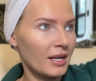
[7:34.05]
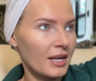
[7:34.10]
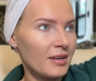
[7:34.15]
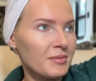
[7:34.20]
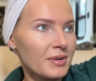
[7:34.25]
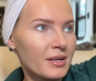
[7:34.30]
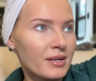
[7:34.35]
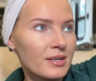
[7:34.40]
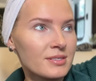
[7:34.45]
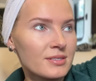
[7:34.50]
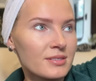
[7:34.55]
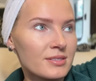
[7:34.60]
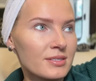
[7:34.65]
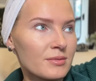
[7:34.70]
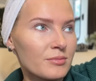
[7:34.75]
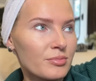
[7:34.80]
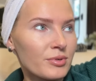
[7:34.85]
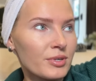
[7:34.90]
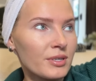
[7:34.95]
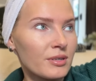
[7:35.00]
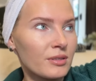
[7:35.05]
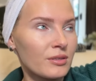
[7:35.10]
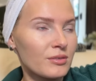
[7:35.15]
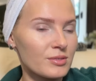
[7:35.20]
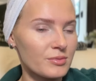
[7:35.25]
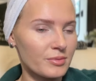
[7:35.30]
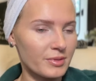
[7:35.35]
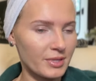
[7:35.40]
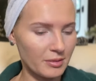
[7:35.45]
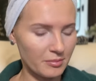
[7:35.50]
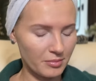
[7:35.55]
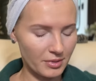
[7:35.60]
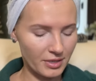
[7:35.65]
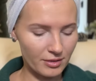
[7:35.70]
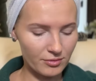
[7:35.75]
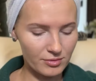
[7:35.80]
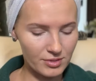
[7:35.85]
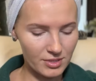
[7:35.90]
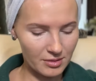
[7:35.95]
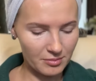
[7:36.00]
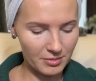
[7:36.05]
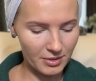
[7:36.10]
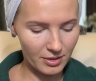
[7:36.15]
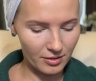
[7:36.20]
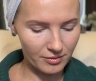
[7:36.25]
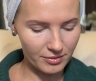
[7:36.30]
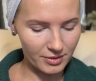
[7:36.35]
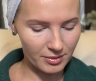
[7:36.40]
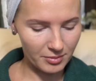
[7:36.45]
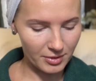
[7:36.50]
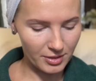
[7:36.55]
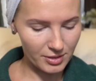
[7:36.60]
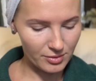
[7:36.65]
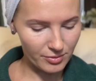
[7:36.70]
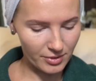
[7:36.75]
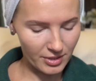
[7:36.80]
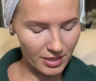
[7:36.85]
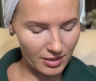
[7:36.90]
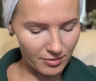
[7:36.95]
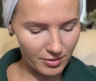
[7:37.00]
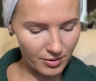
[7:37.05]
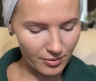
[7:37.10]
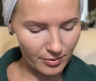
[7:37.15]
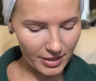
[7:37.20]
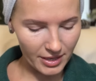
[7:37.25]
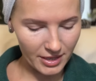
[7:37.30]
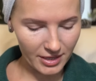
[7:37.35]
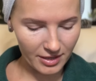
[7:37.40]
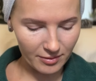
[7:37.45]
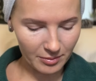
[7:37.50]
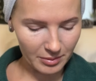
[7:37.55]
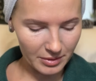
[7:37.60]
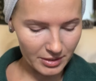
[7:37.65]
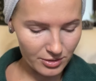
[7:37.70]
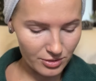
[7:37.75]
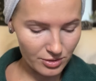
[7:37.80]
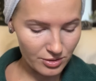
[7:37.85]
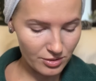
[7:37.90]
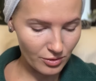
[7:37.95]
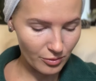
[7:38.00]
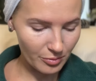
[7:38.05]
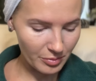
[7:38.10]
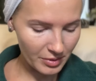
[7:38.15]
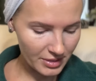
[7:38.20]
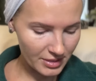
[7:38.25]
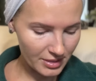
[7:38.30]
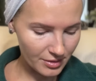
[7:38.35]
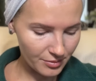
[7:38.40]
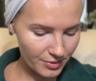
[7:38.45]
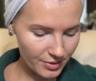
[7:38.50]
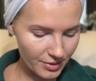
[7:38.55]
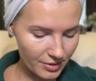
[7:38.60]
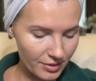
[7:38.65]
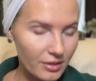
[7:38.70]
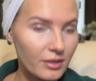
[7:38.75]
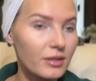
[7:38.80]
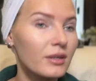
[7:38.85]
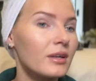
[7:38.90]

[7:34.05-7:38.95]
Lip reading: I have my cousins and I'm pretty close with them, but I don't see them that often because we're an hour away and everybody's just so busy with their